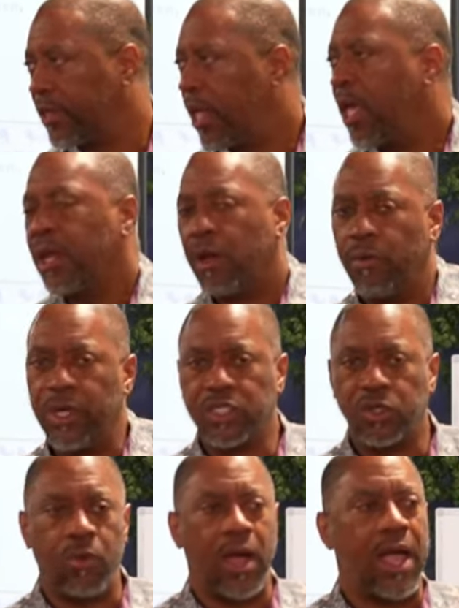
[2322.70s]
The reason
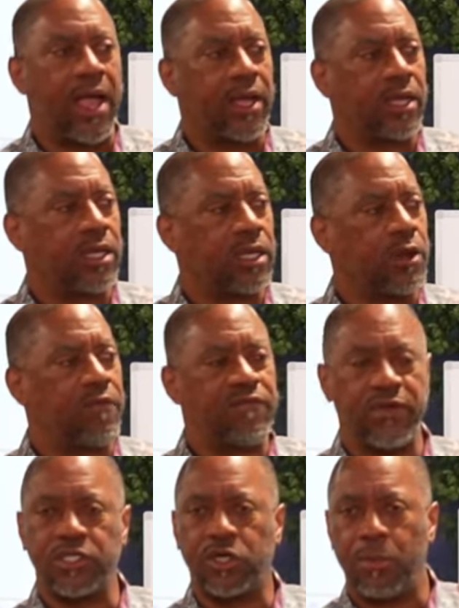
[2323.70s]
why your
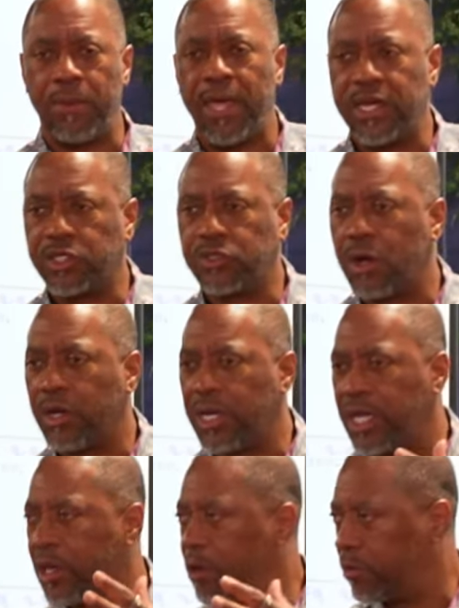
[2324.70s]
physical man is stronger than
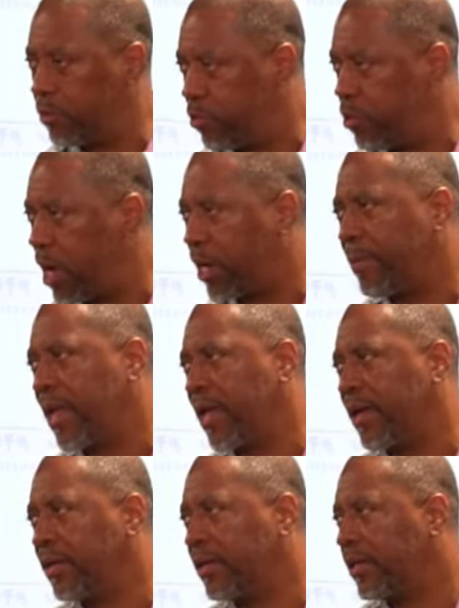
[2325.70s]
your ruach man,
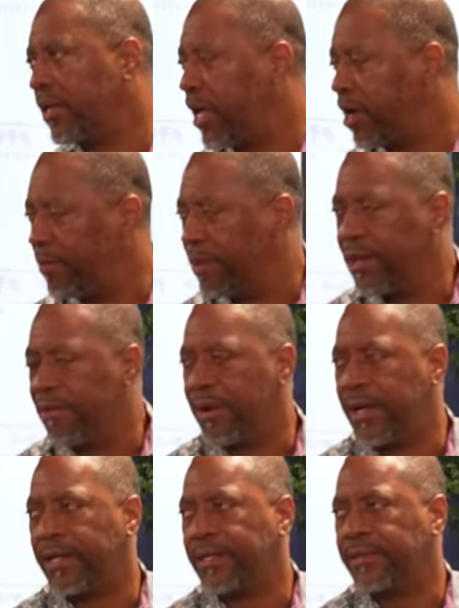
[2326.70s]
you ain't gonna believe
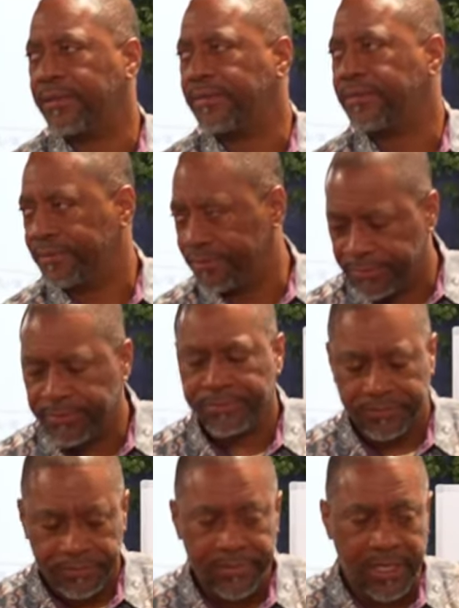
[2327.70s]
why.
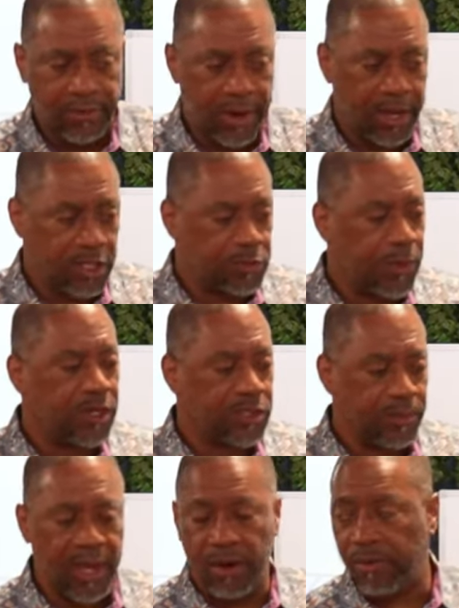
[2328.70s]
That's right. Your spiritual
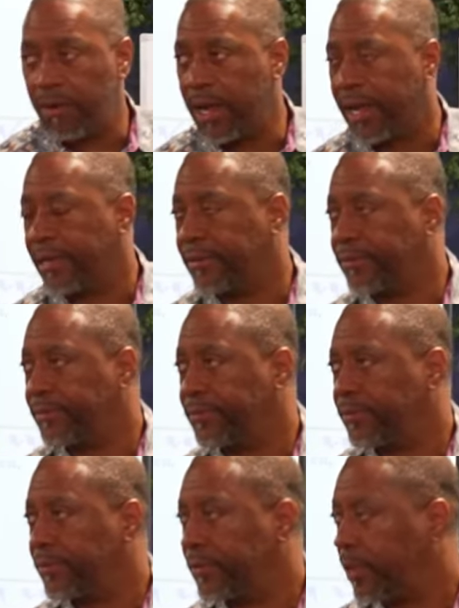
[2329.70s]
man a runt.
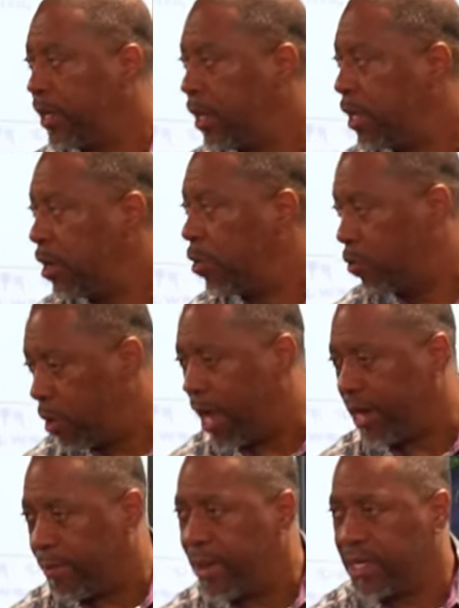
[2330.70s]
Your rotten
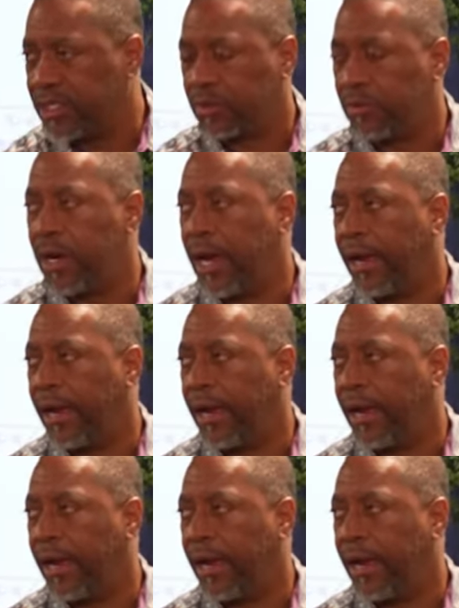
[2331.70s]
man is a runt.